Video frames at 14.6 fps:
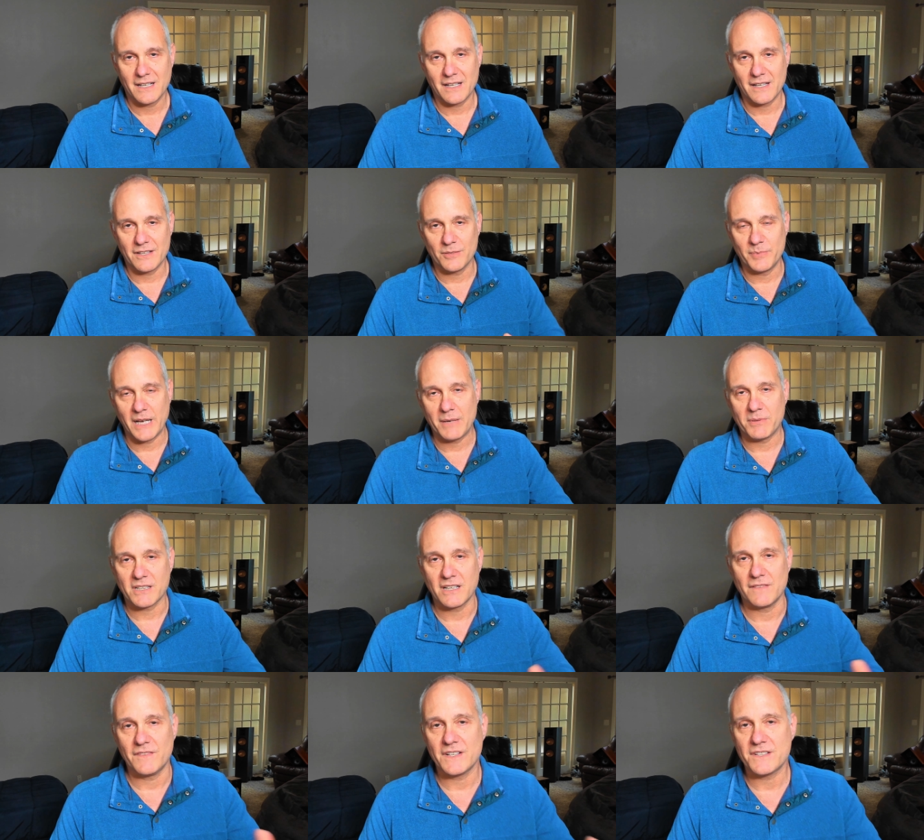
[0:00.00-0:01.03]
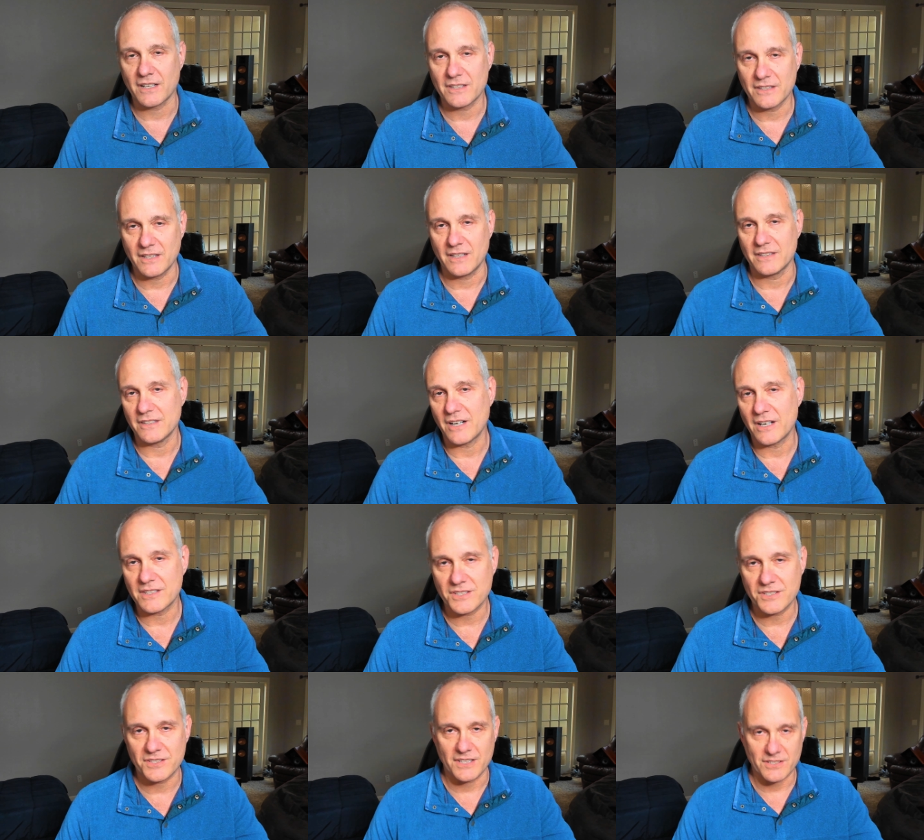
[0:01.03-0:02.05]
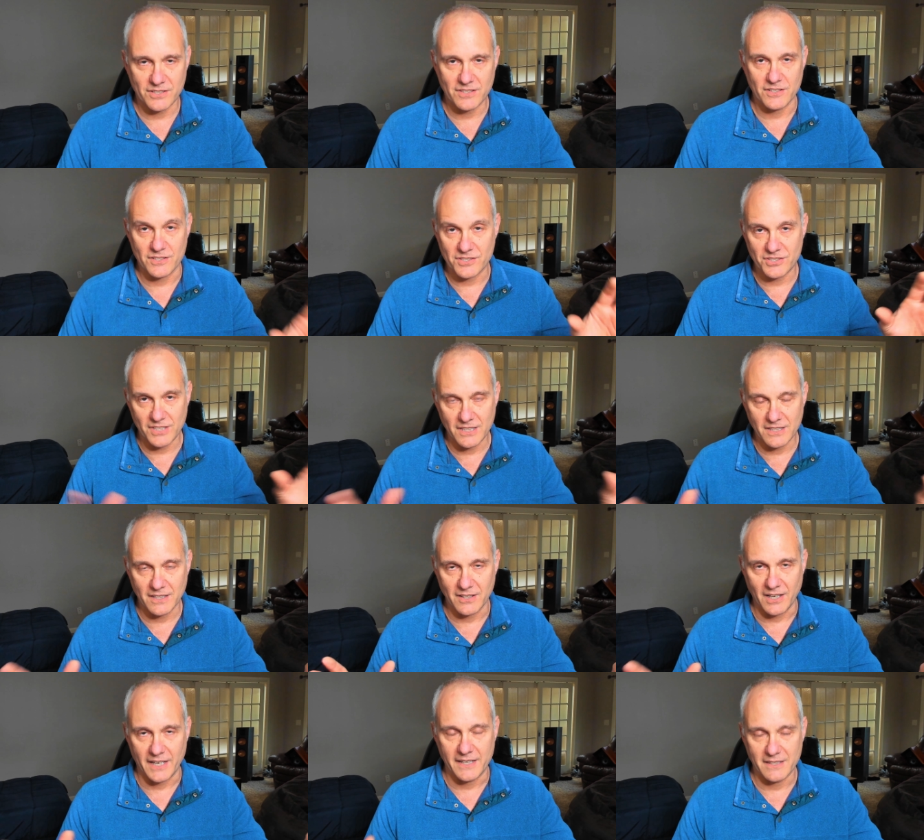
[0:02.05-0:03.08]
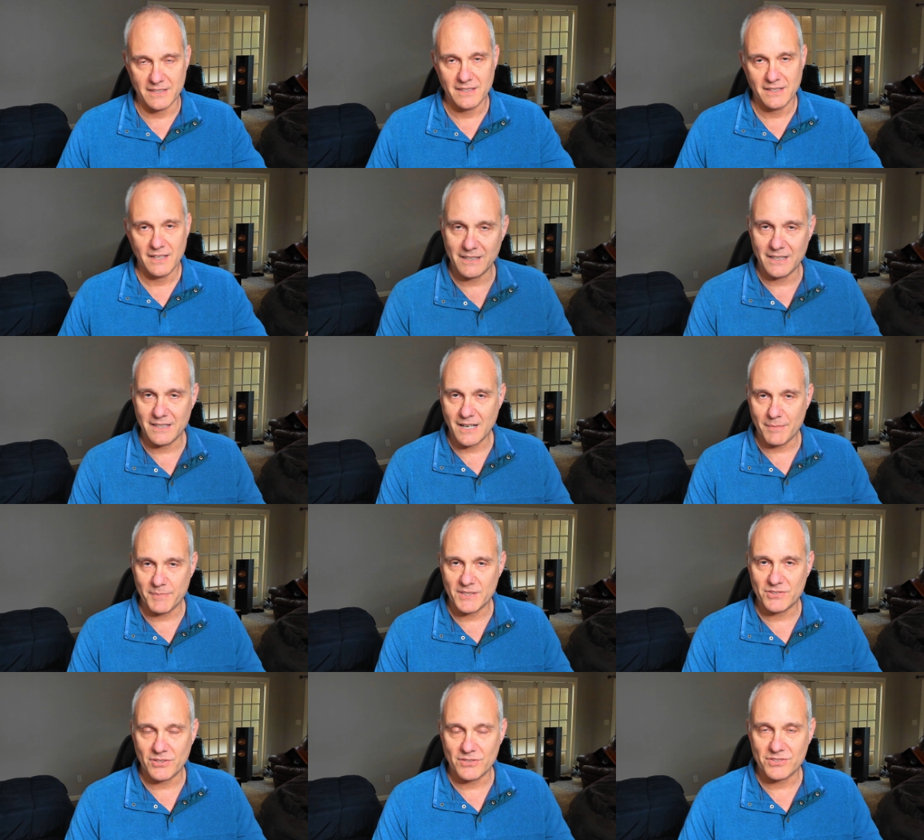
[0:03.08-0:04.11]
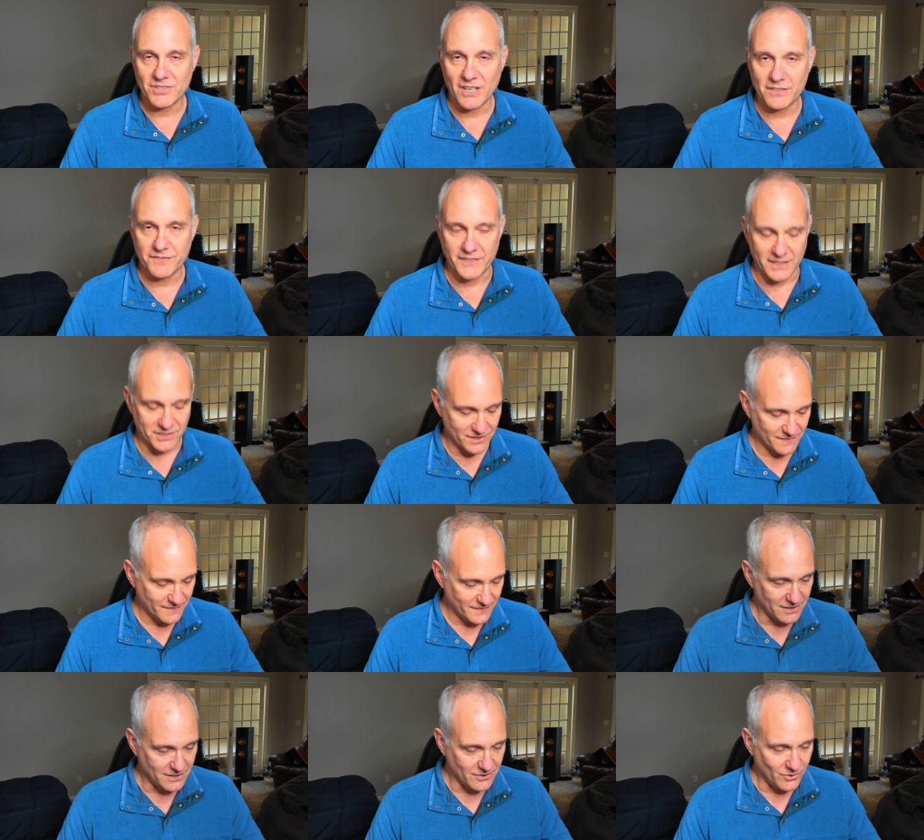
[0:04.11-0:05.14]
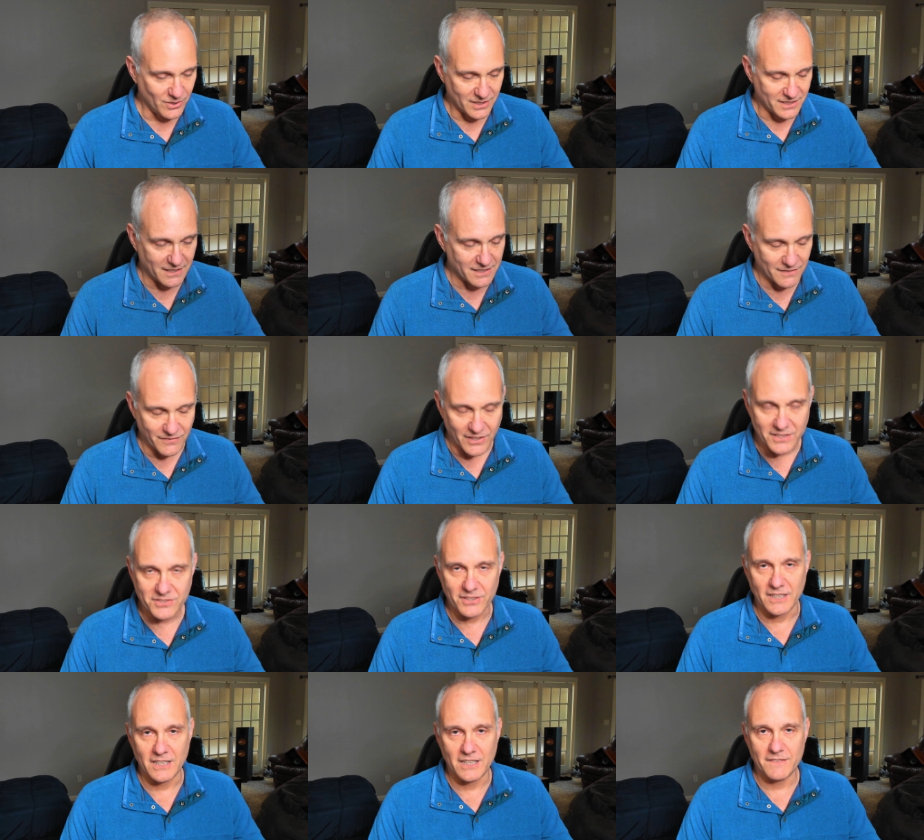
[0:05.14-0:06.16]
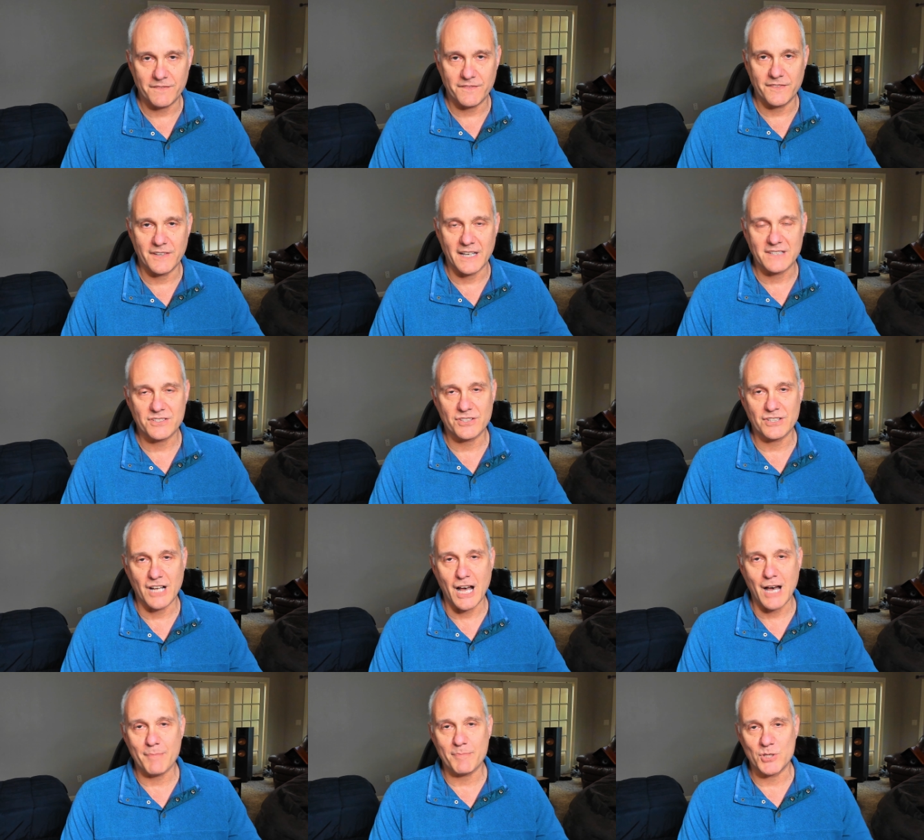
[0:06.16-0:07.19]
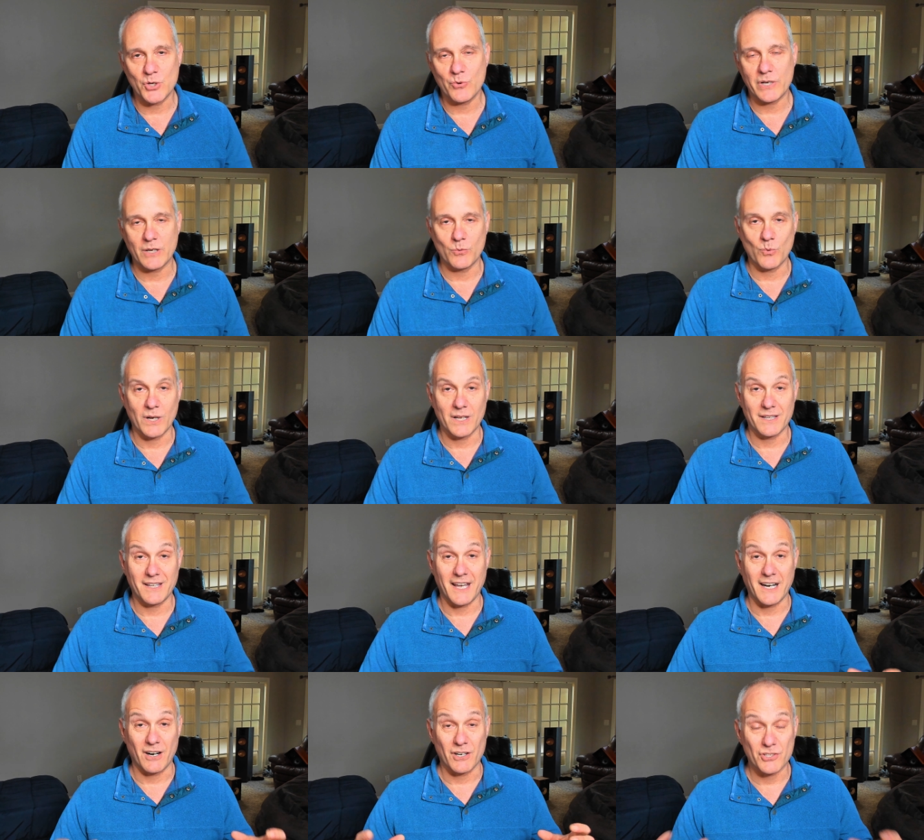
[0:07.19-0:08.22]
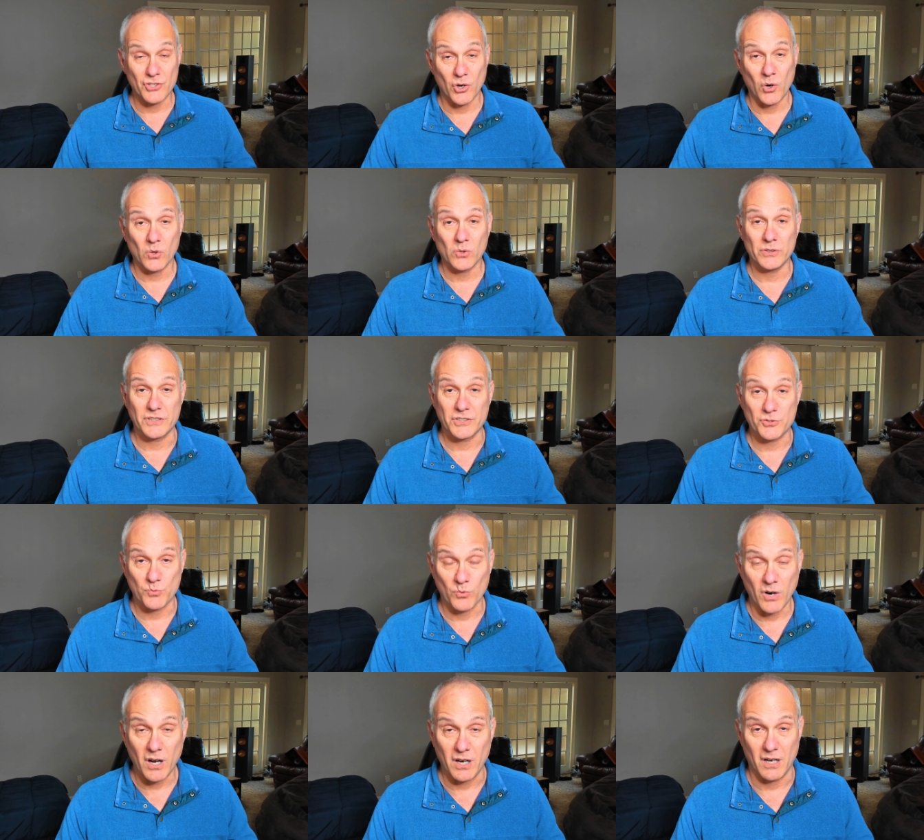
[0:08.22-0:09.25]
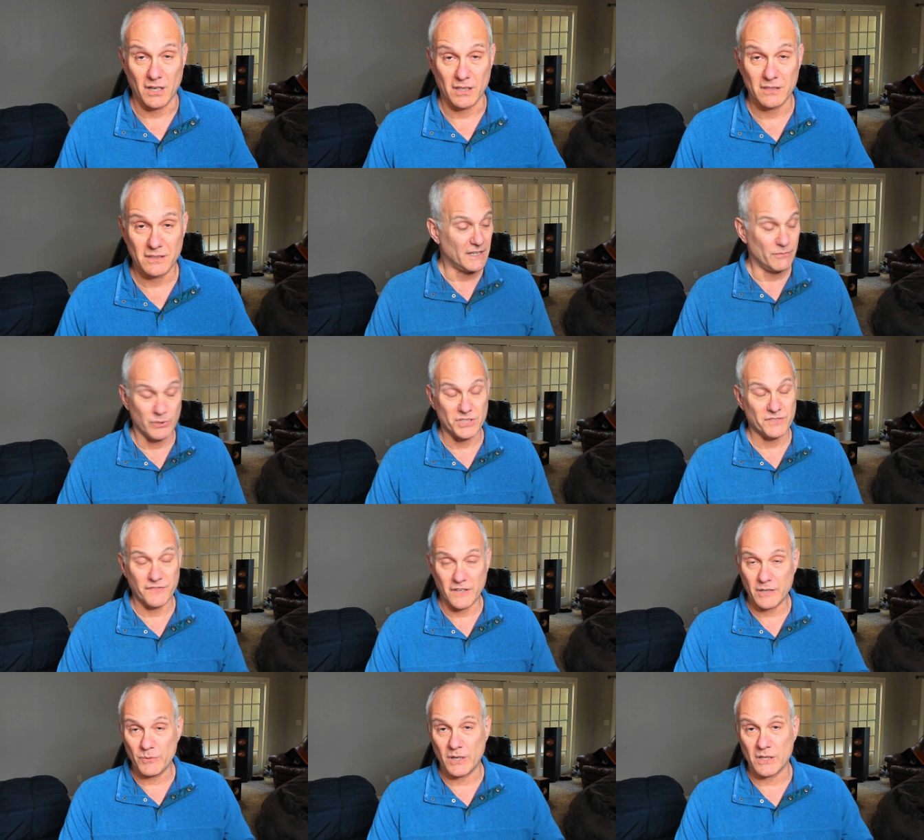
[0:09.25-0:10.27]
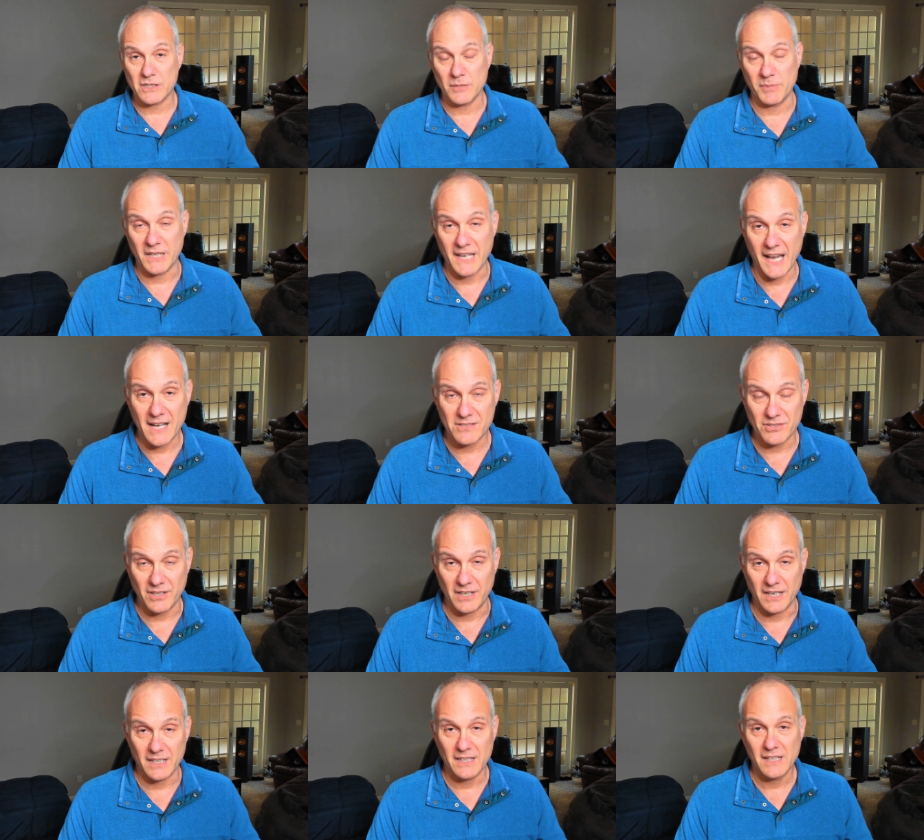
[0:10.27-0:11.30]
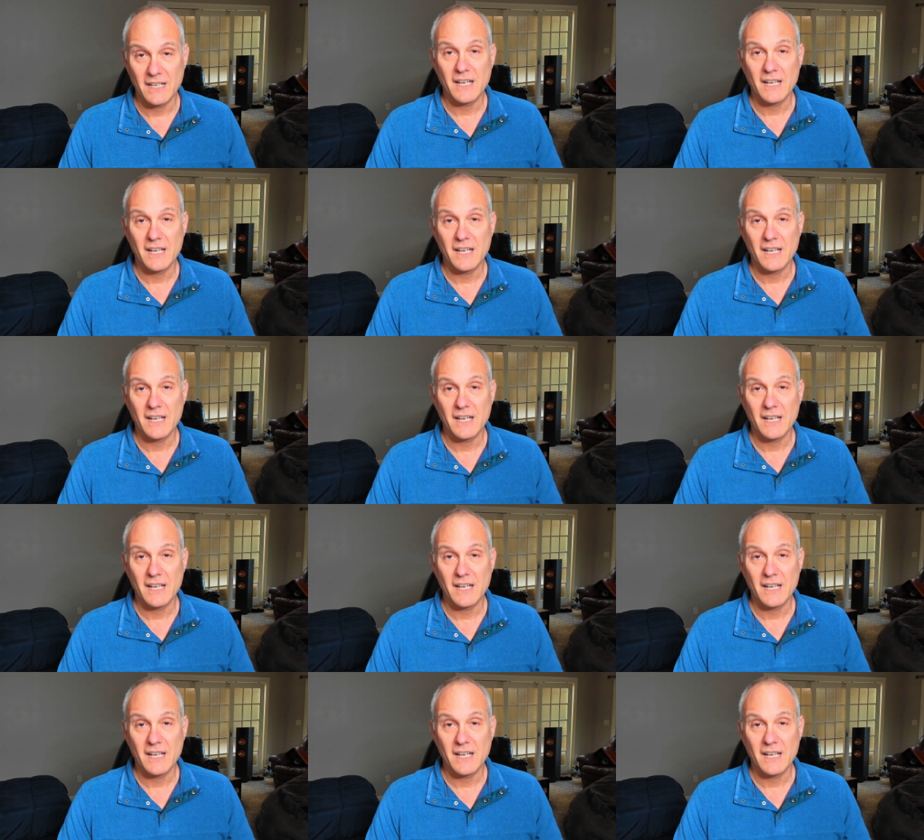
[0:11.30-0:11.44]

they'll be able to convince the narcissist to see the light and not be so selfish or conversely, if they stop doing what they are told is wrong, which very well could be gaslighting,